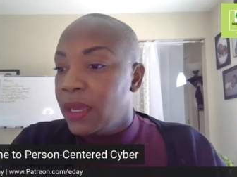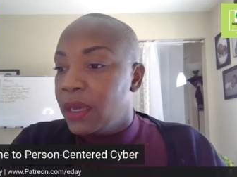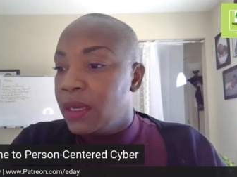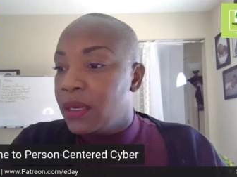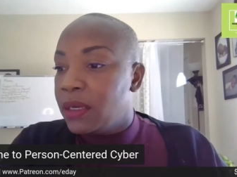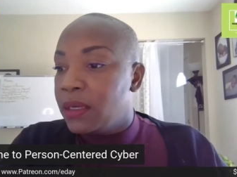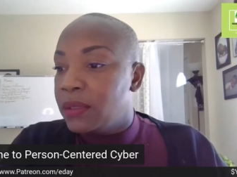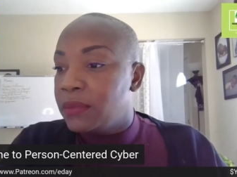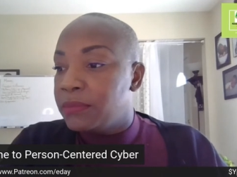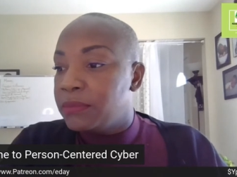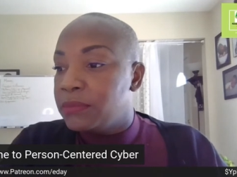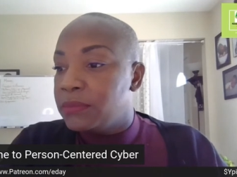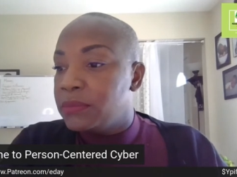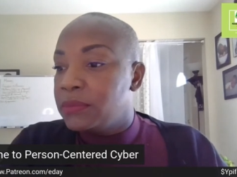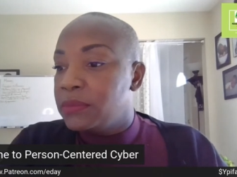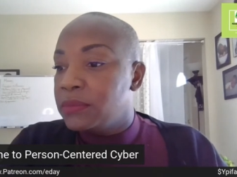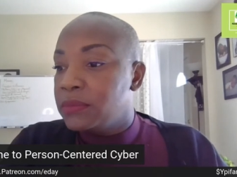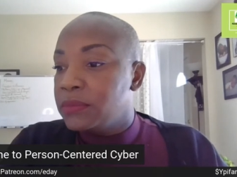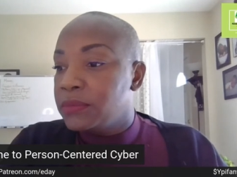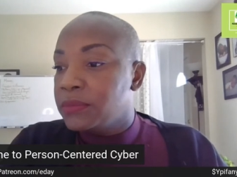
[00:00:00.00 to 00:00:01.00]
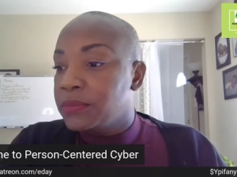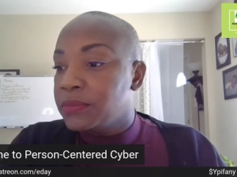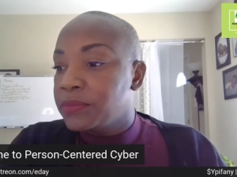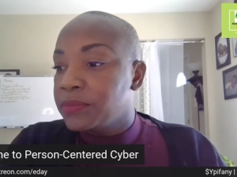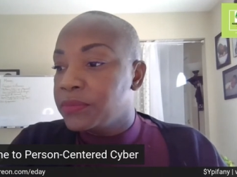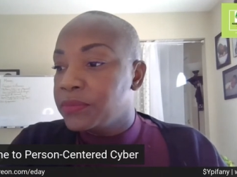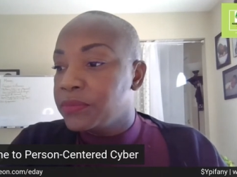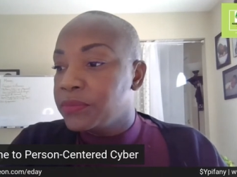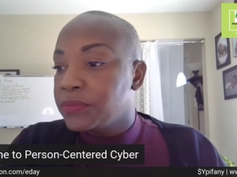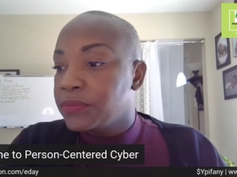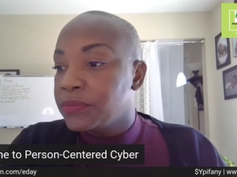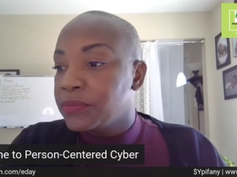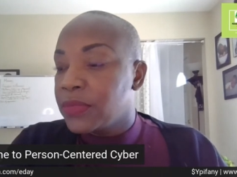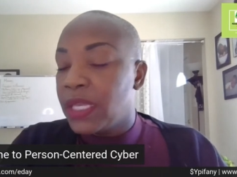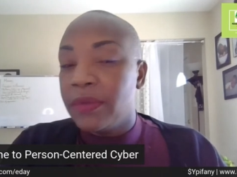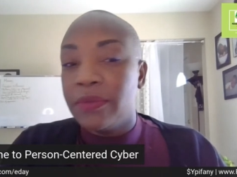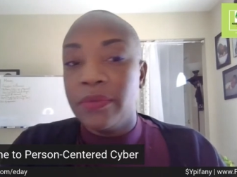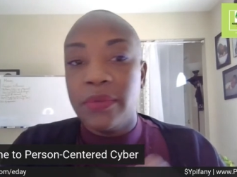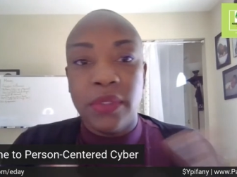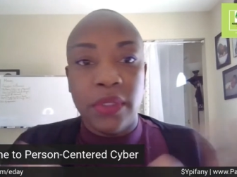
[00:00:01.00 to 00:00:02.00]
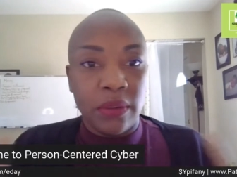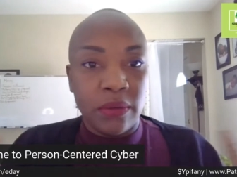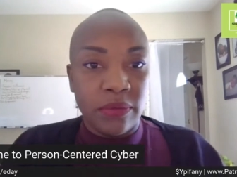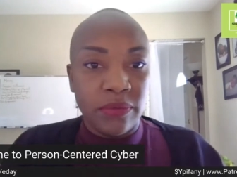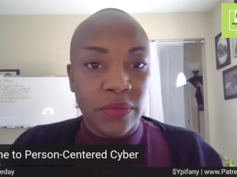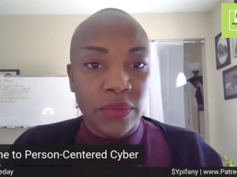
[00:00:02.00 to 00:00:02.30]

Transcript: Um, and you know,